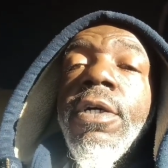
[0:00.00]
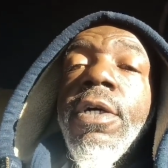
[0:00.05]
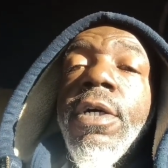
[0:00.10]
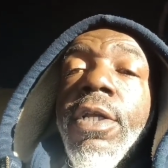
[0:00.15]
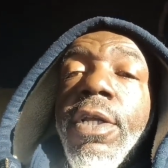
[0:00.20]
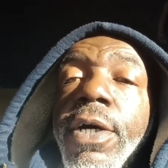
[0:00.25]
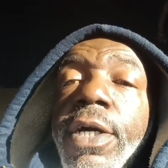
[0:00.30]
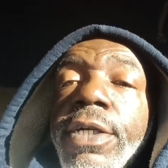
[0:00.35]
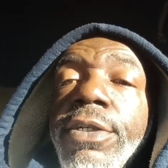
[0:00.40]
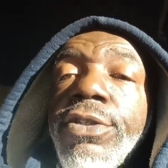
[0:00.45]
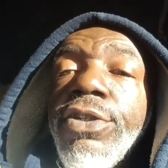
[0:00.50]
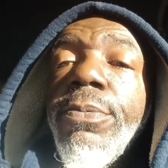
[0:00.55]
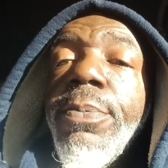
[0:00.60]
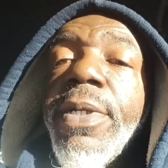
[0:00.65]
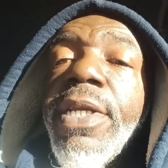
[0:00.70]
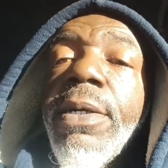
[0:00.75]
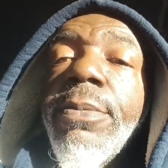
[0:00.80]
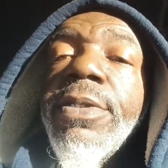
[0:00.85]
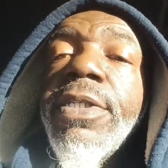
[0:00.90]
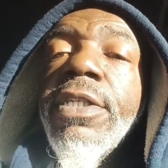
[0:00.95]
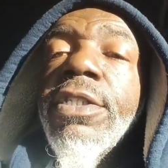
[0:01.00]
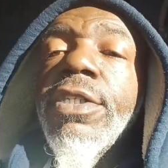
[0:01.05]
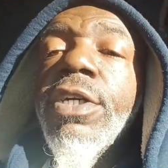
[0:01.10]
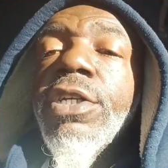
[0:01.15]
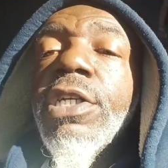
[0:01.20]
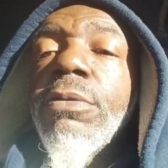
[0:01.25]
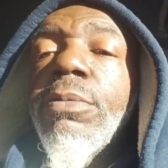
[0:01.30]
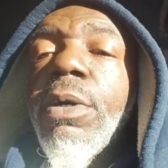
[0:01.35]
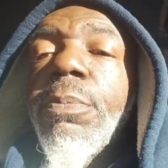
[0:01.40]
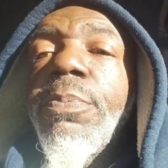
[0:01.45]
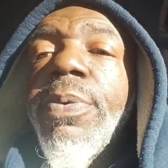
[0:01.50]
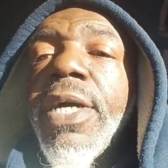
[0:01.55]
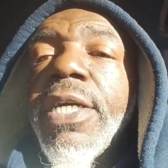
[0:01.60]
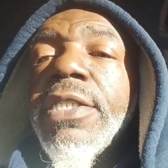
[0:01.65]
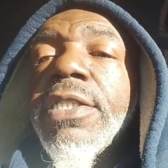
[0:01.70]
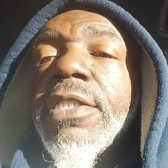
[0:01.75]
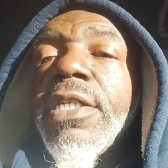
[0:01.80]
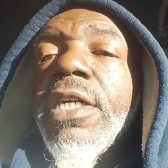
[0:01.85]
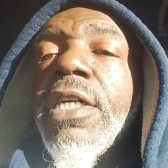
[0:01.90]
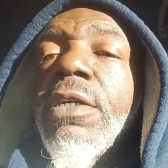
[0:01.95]
Hello, how you doing? My name is Antonio. My page
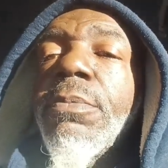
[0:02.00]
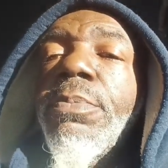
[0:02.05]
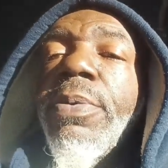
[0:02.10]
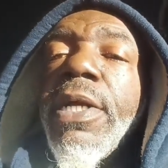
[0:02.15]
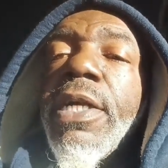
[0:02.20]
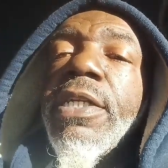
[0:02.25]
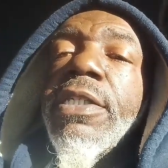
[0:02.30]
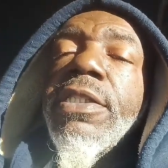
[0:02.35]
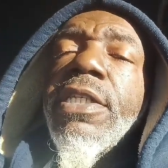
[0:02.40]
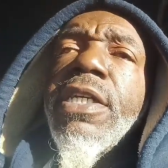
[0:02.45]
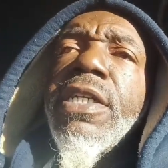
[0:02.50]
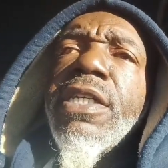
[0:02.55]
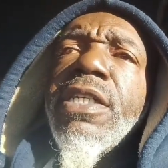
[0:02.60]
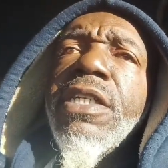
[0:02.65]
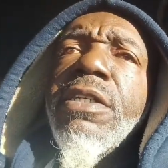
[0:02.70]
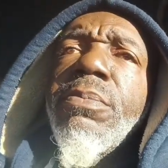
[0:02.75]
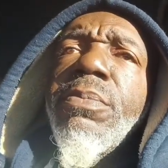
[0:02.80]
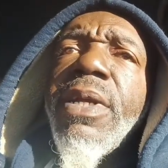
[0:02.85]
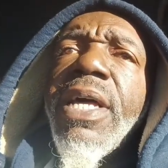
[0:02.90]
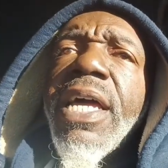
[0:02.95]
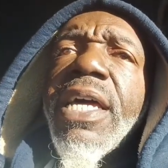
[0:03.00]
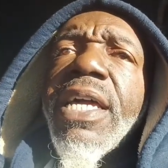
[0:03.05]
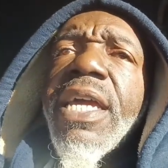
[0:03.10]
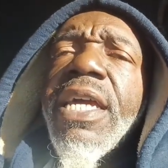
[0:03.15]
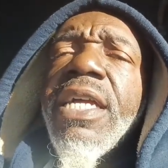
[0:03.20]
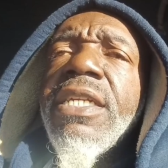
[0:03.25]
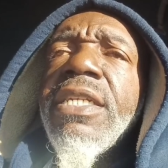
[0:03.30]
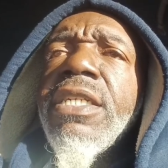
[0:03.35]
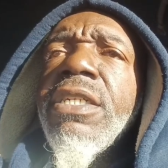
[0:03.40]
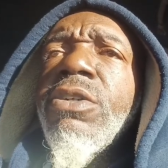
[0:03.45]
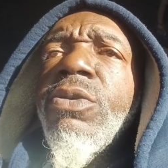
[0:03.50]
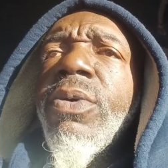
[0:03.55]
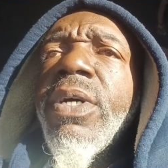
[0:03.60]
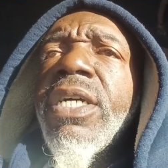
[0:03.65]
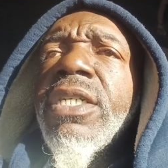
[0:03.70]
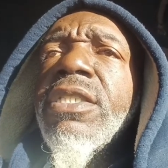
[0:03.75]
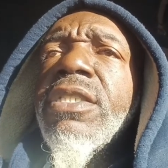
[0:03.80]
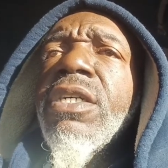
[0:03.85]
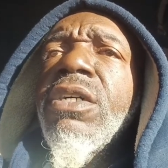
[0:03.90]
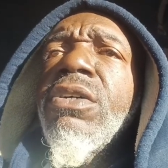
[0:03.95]
is Unapologetically Black
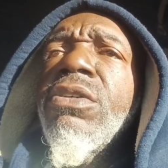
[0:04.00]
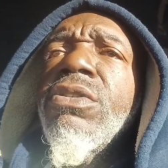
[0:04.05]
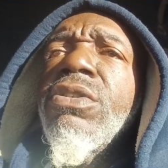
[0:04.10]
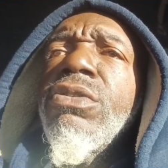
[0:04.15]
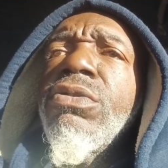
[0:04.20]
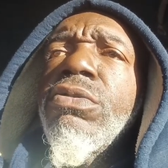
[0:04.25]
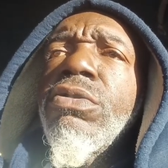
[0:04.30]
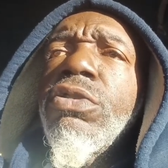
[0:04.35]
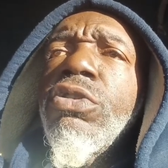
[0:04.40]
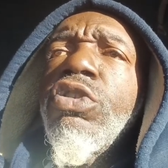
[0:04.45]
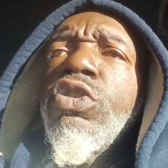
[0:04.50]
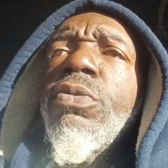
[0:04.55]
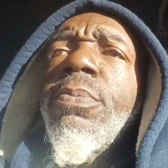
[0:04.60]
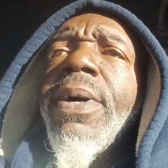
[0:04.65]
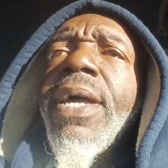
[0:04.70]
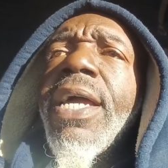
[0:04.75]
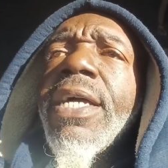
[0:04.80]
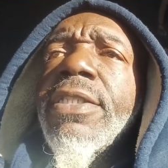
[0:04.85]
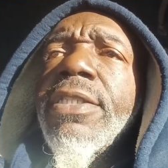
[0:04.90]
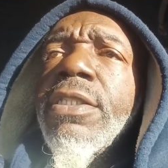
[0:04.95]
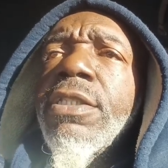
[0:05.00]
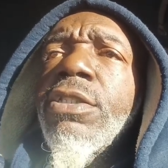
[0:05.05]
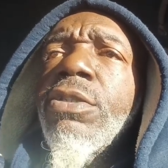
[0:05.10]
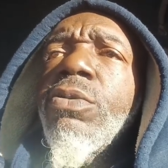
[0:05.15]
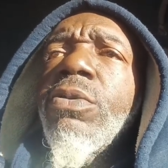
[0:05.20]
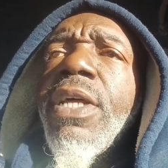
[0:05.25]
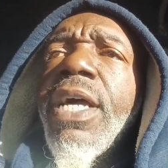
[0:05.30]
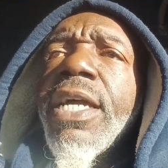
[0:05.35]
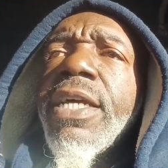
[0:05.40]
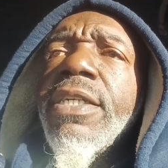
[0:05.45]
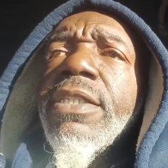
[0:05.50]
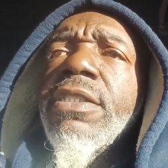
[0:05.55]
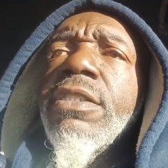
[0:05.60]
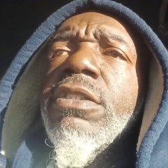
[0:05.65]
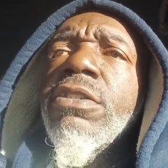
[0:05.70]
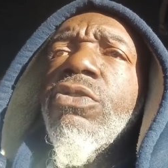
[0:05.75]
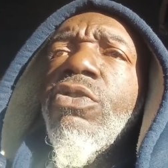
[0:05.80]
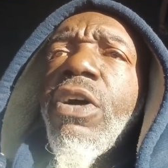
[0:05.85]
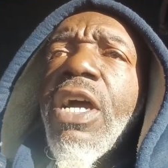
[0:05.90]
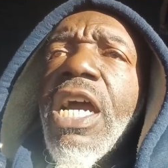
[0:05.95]
ADOS on YouTube. I ask that you like and
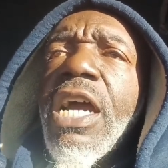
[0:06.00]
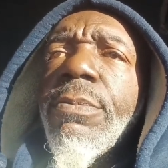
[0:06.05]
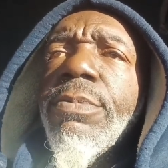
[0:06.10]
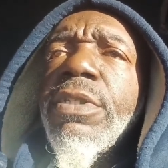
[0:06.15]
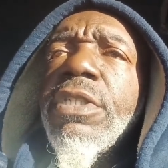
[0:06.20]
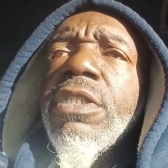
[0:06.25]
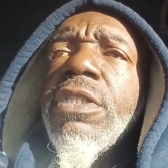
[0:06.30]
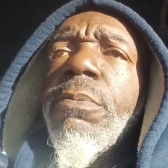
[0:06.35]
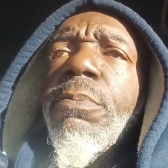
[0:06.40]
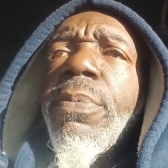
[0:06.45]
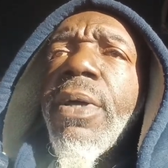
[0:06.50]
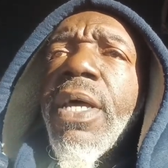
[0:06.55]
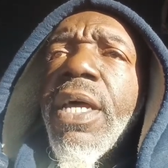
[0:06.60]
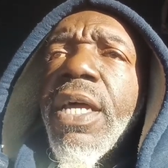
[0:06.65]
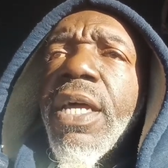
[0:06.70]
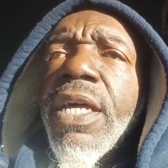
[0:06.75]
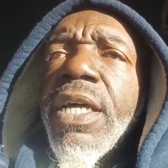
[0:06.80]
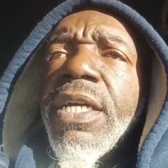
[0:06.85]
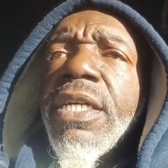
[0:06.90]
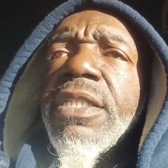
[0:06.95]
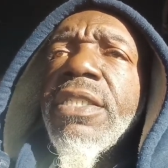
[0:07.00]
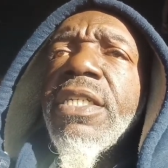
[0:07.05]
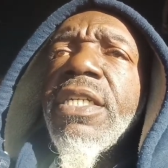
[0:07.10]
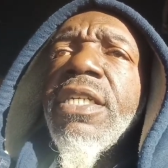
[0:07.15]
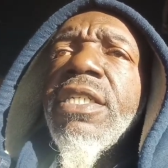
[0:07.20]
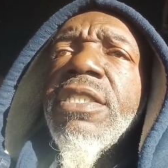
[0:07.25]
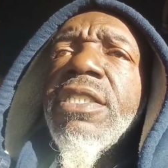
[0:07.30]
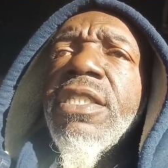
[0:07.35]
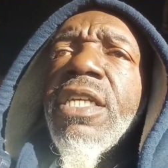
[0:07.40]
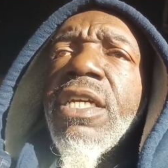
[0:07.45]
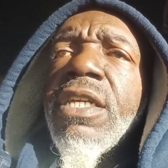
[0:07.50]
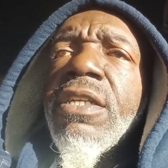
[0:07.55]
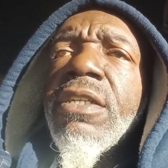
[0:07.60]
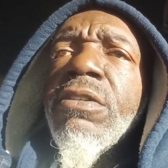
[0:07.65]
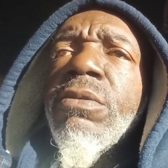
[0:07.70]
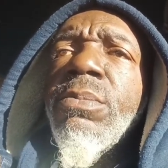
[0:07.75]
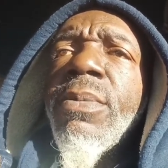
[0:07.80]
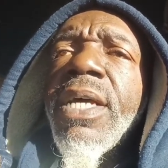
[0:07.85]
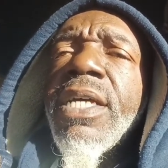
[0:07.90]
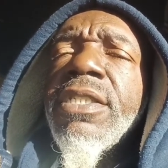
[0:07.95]
subscribe to the page and share
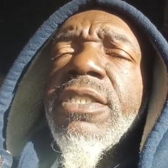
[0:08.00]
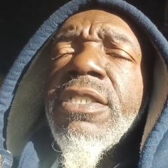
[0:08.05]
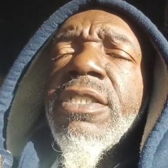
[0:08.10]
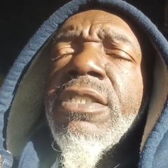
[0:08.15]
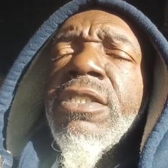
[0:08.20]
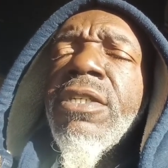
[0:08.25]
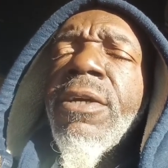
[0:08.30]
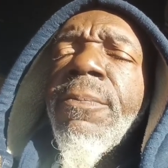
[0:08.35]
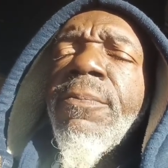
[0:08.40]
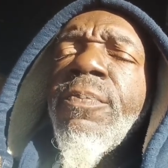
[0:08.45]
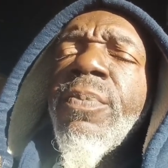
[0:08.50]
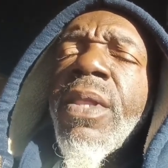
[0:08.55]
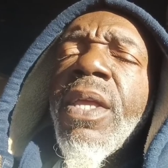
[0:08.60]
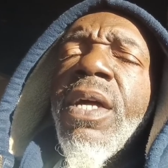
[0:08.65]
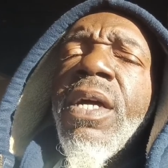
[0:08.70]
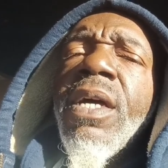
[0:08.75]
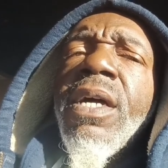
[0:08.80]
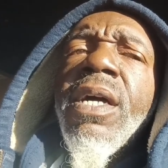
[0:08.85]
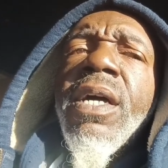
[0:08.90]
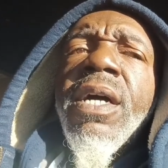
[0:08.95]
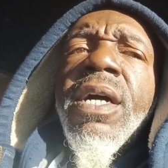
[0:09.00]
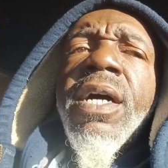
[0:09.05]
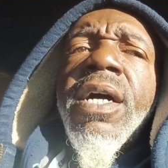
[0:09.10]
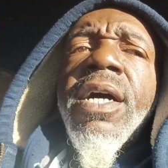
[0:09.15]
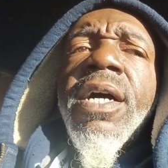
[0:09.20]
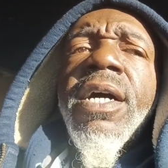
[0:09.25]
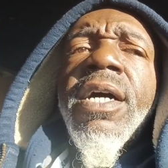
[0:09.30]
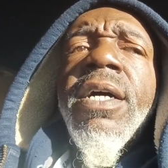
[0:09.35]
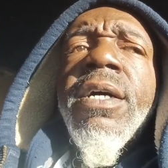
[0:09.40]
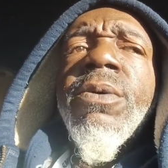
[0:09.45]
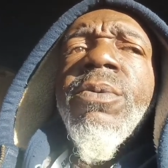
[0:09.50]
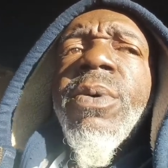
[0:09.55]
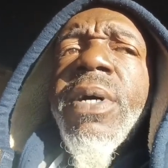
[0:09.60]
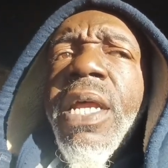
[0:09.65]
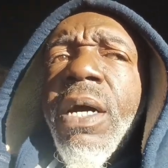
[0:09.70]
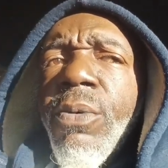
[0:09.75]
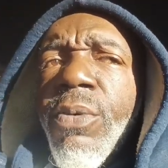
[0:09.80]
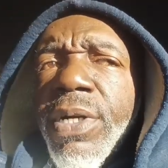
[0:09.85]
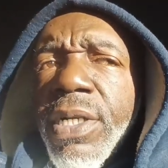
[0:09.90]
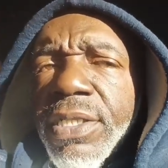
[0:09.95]
this message. What I
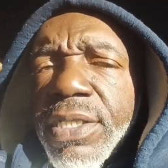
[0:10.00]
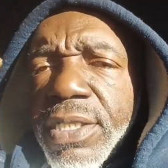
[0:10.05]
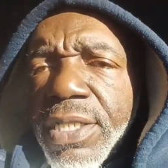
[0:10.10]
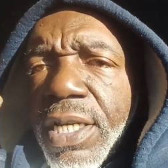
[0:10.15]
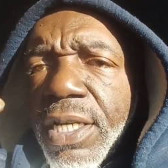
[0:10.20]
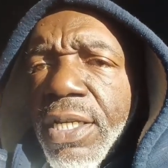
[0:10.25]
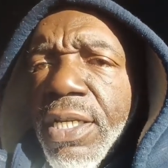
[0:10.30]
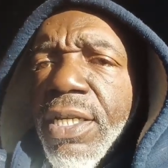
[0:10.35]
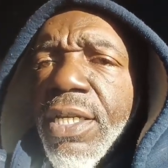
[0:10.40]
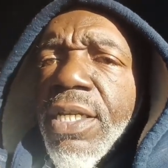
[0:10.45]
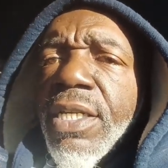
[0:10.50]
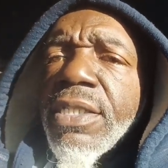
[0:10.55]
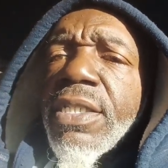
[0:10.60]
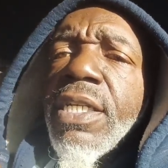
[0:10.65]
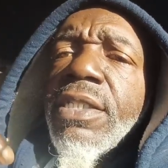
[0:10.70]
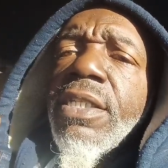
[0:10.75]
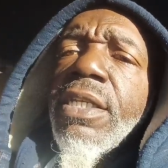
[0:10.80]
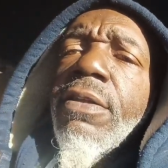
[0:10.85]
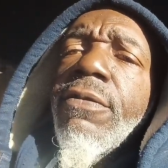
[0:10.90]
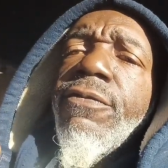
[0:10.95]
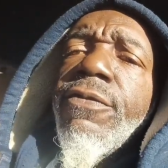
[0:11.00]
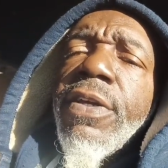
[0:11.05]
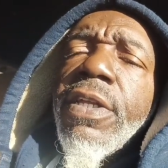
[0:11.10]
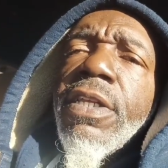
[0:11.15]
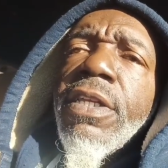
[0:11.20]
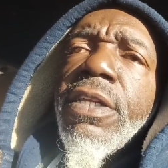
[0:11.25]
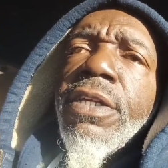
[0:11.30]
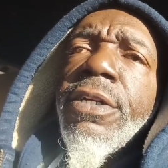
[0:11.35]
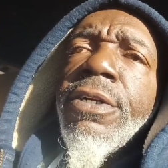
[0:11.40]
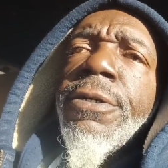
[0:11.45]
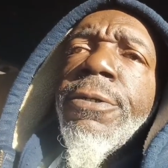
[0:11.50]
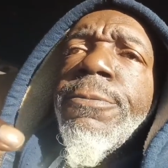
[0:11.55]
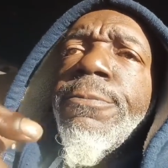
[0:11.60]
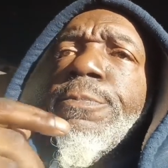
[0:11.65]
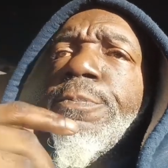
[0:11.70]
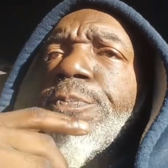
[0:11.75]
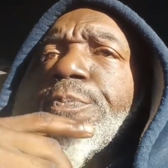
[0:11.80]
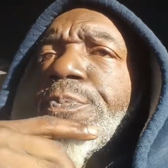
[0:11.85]
want to say is, I did a video.